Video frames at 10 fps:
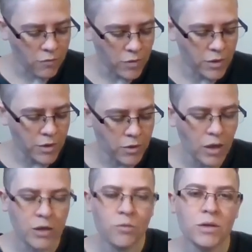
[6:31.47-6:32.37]

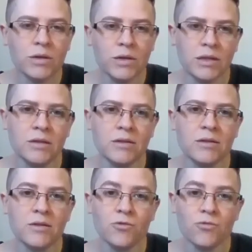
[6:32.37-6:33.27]
everything anyone
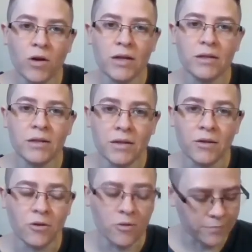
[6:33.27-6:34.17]
needs is right
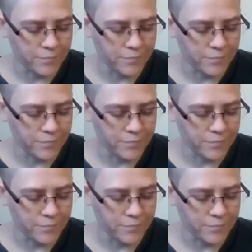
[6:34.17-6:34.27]
here?"